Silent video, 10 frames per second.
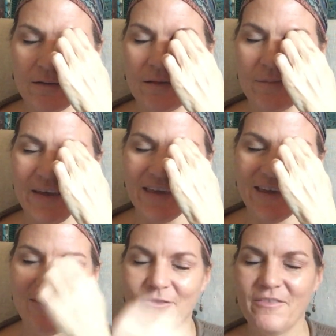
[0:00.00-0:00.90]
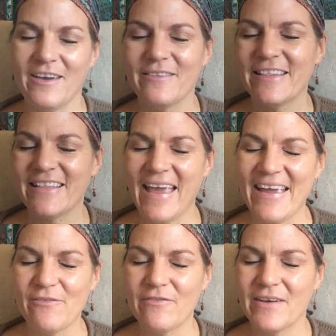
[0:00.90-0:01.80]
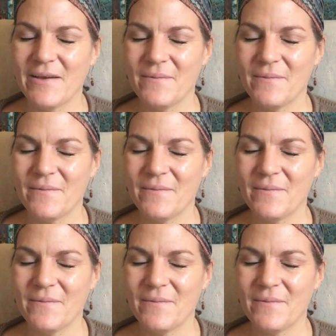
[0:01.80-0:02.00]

It's making you feel safe.